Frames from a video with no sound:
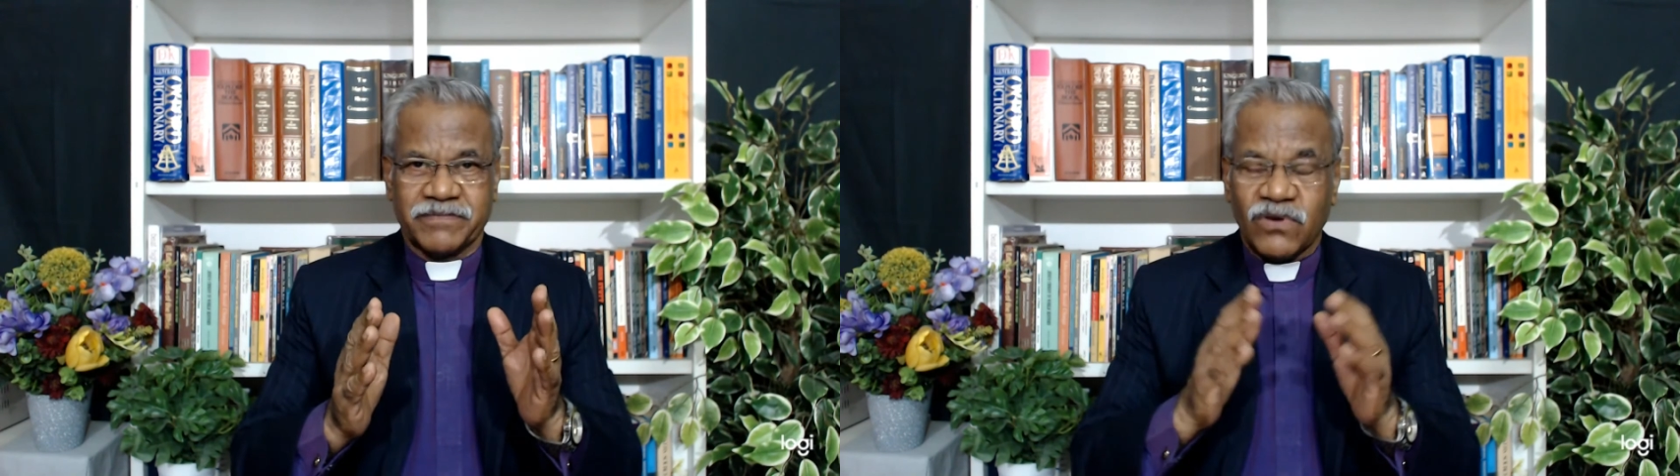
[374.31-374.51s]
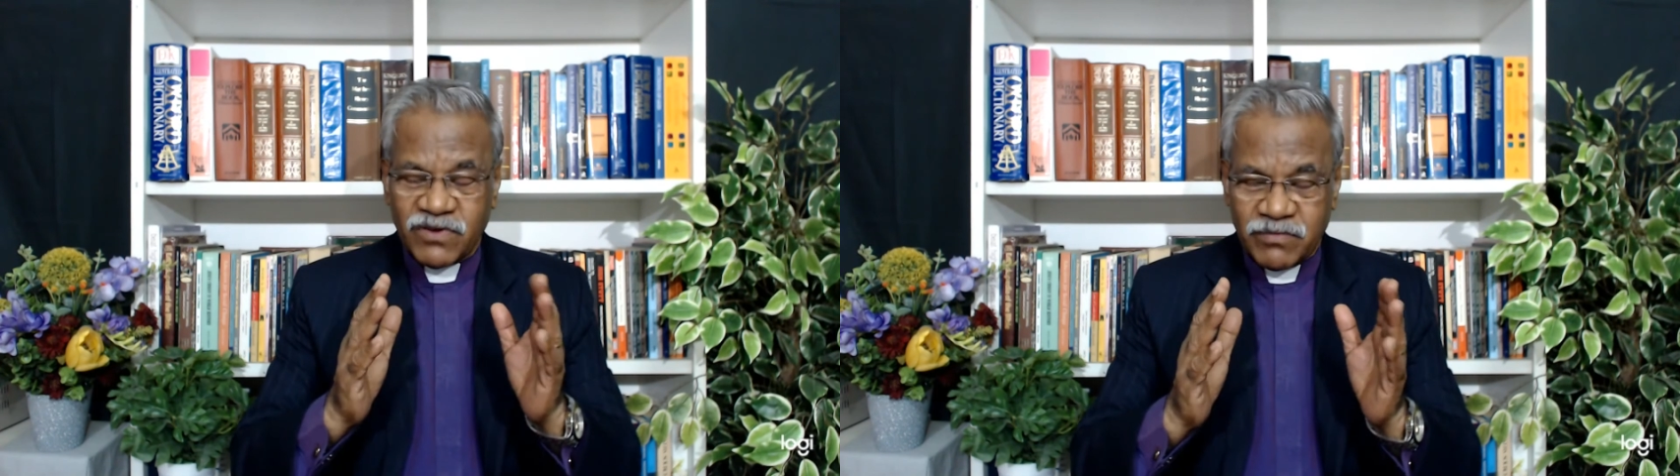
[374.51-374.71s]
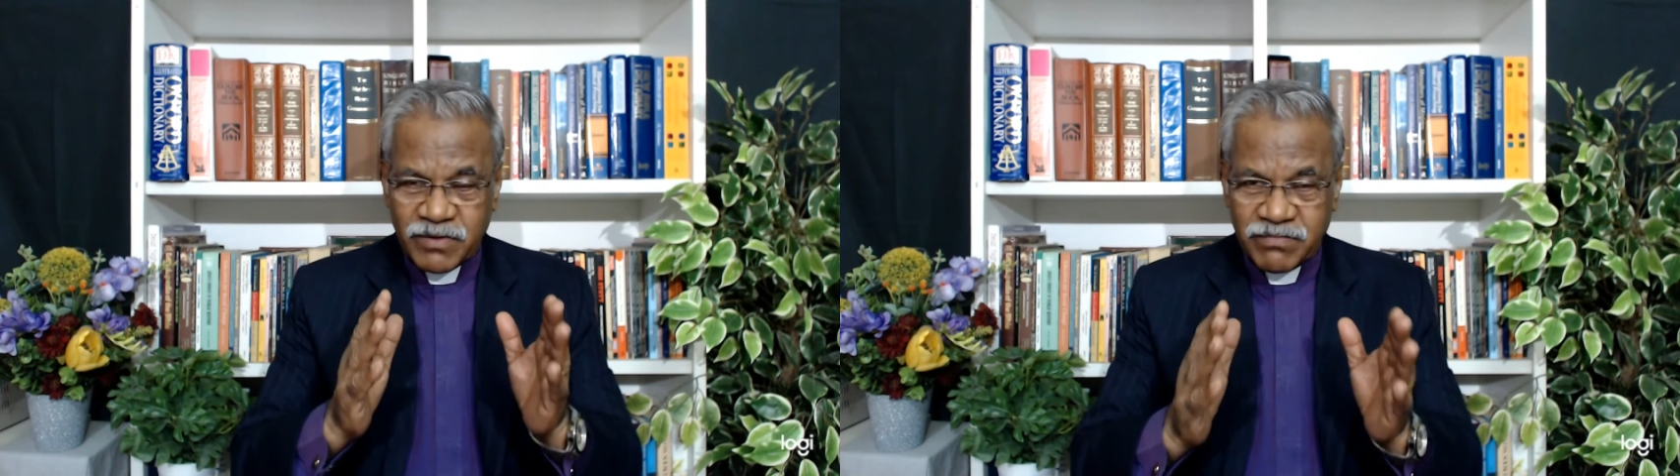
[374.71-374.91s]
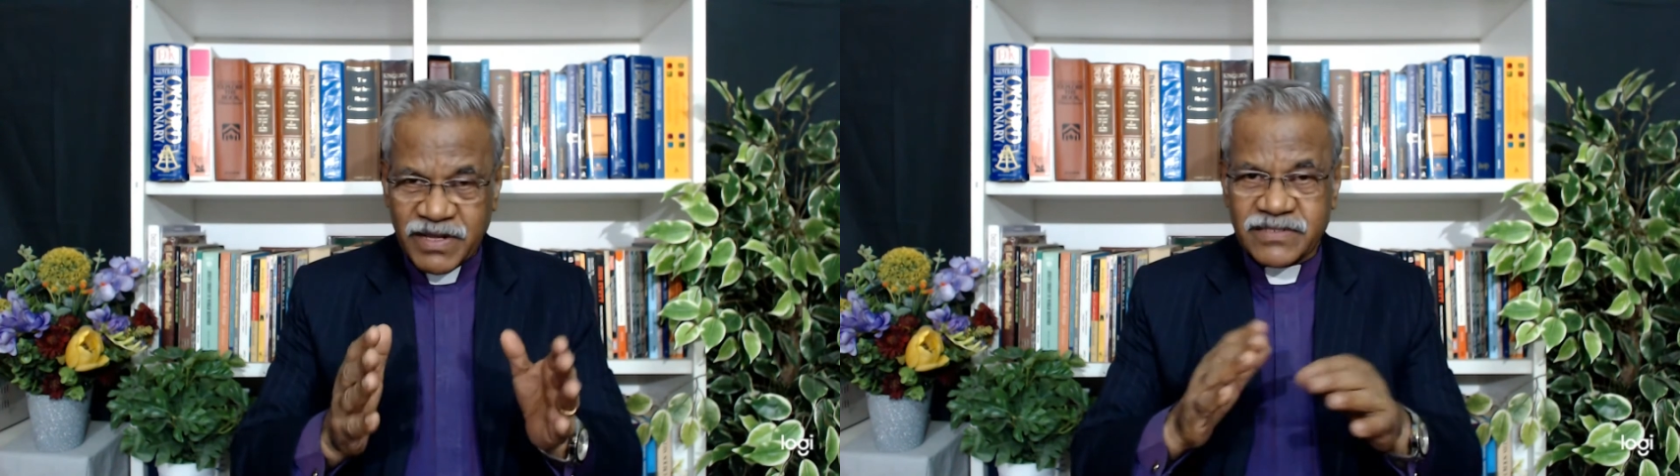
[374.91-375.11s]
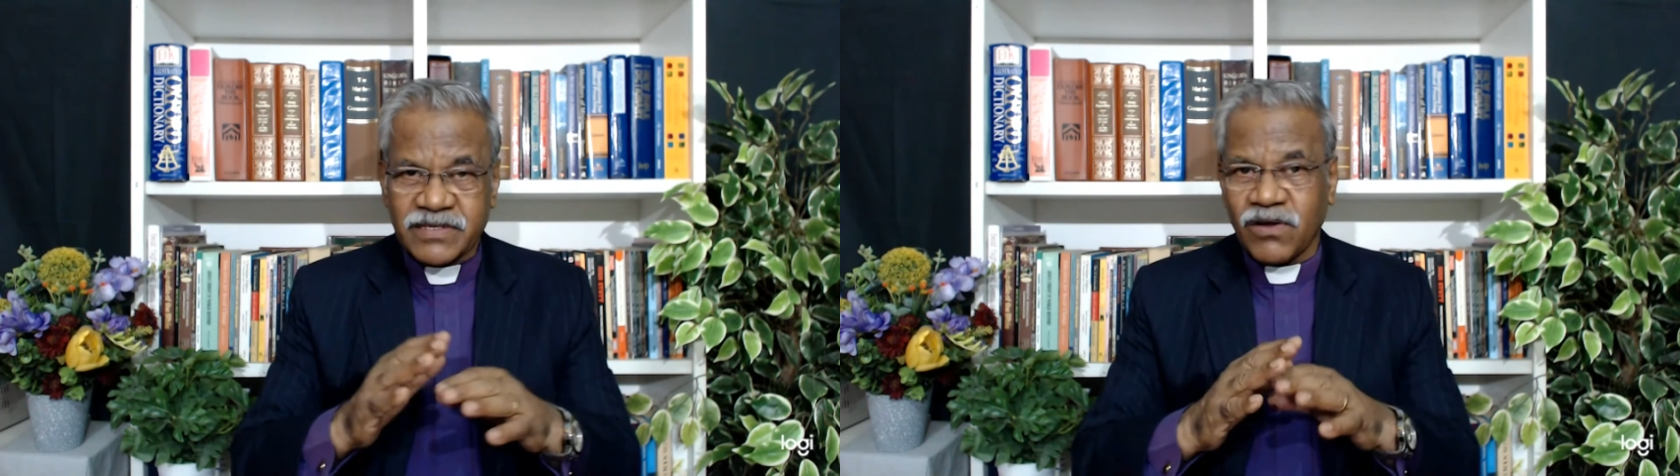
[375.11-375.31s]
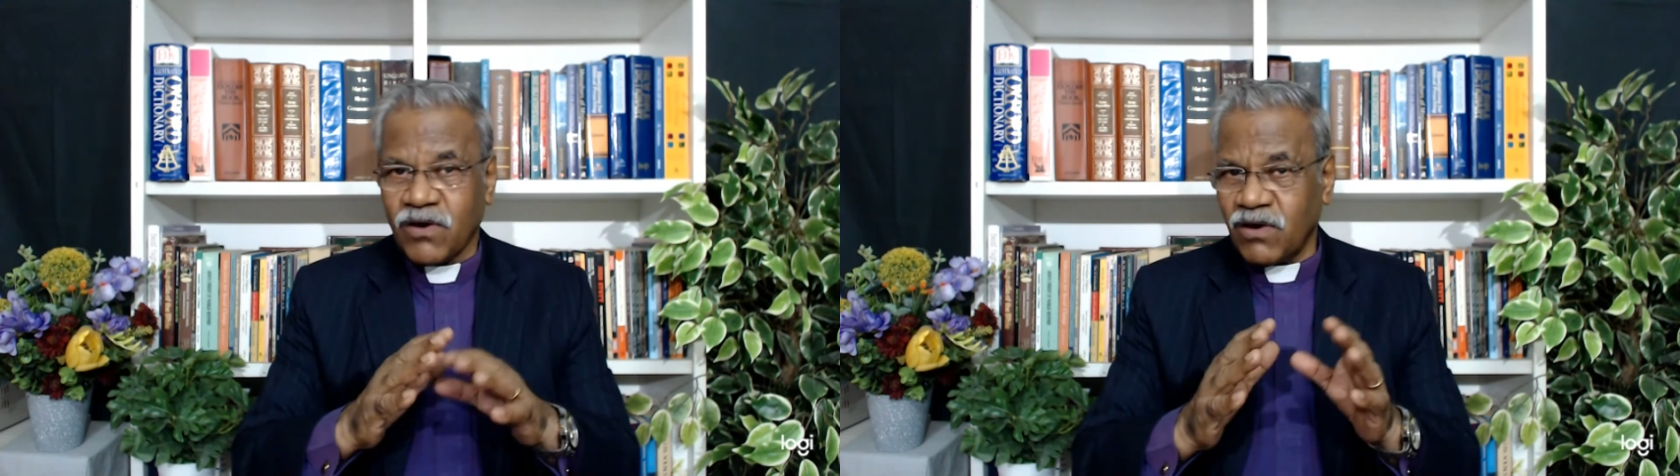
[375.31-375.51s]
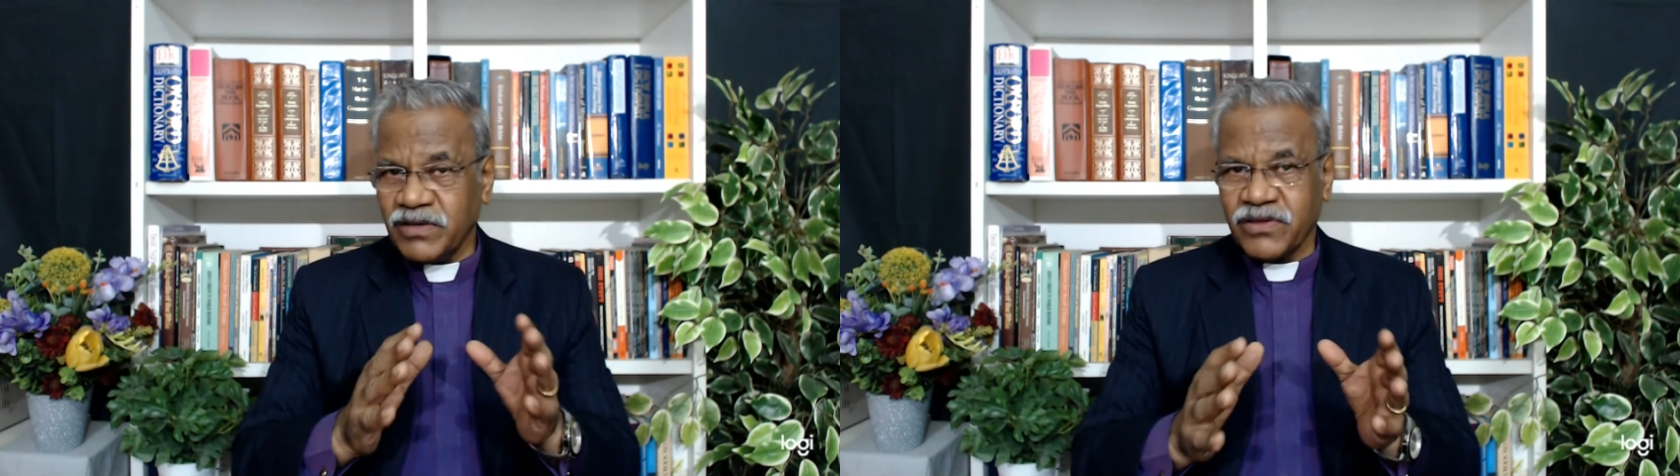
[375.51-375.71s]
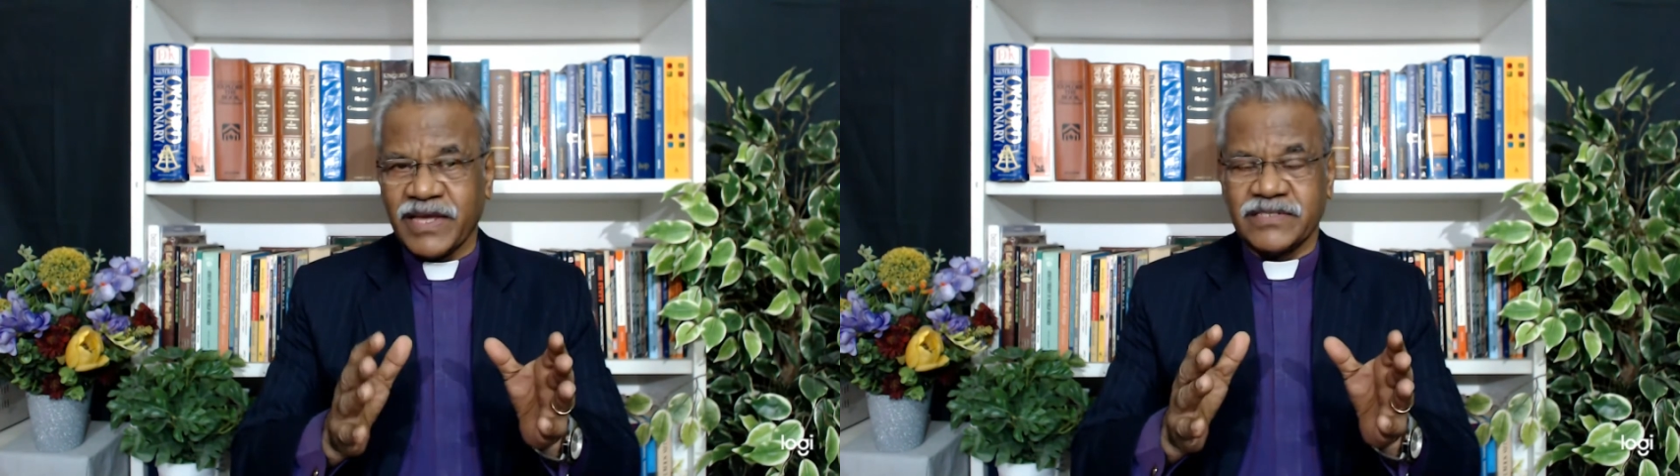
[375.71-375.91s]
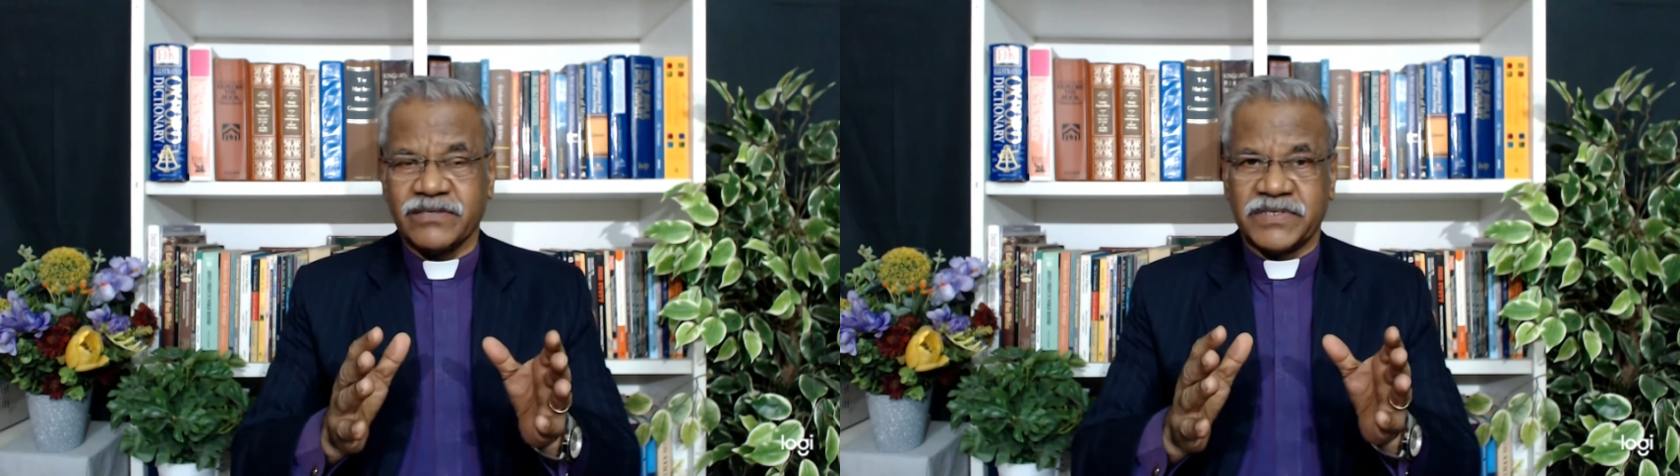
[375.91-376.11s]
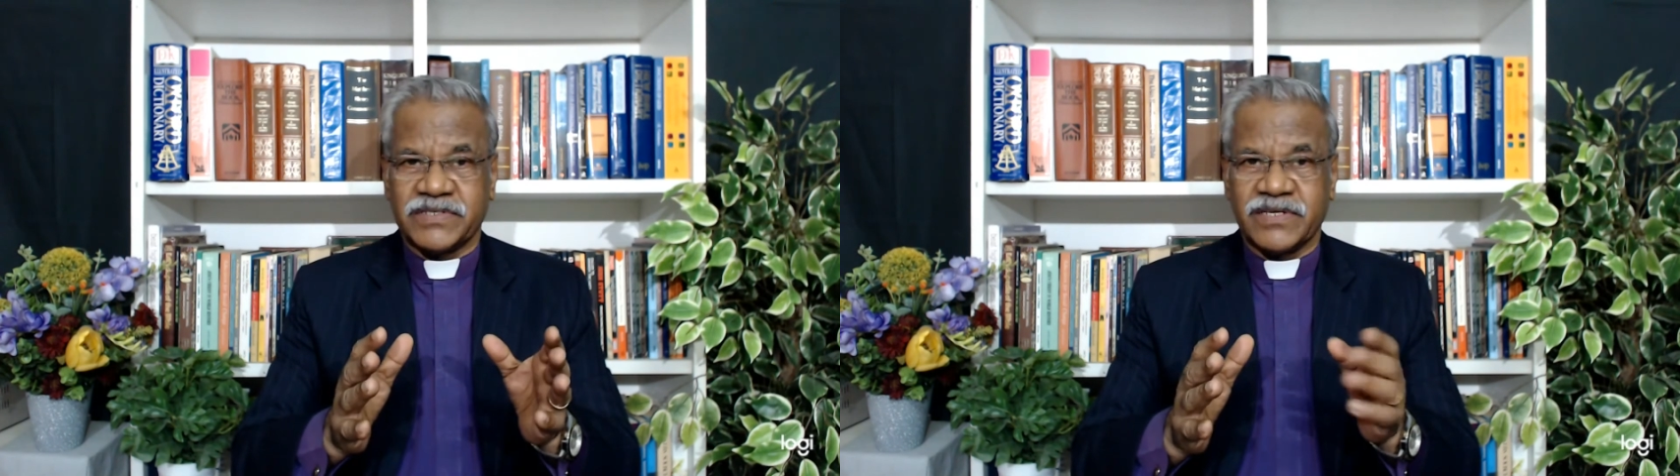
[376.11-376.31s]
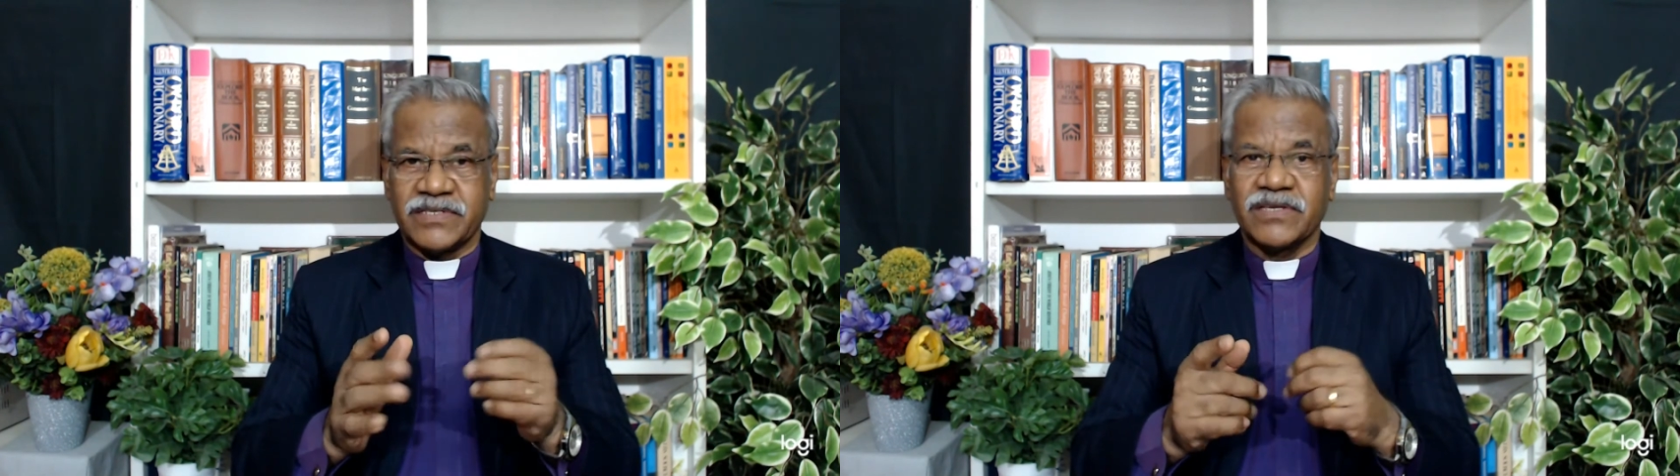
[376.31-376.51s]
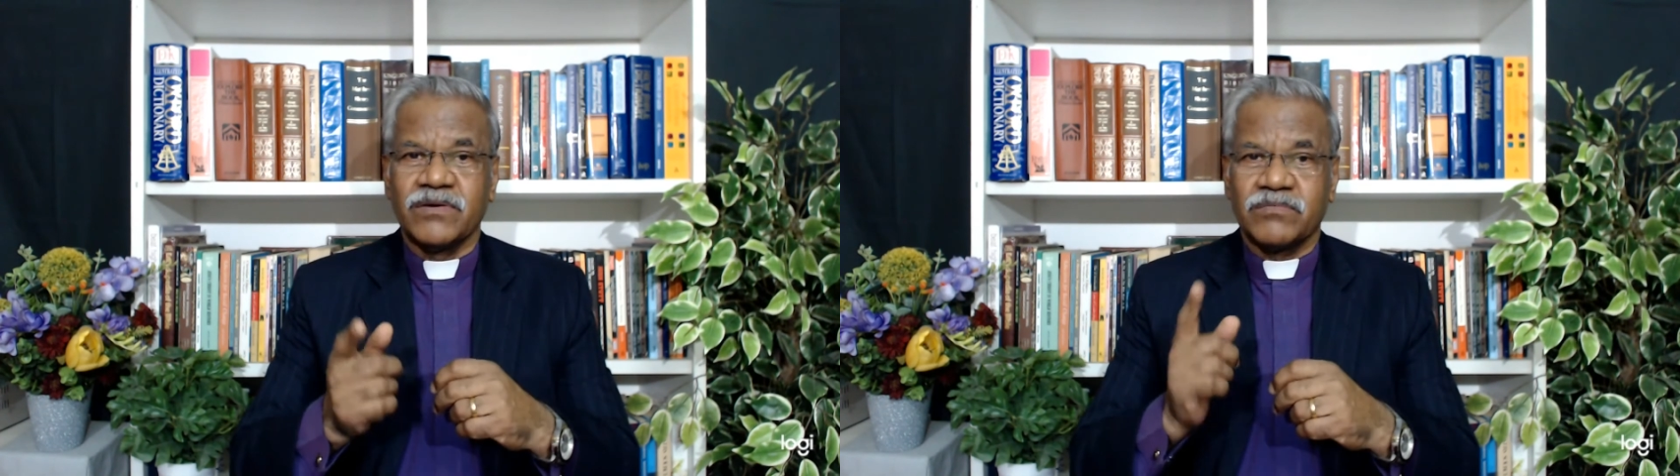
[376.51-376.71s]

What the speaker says: You will be blessed in all your activities,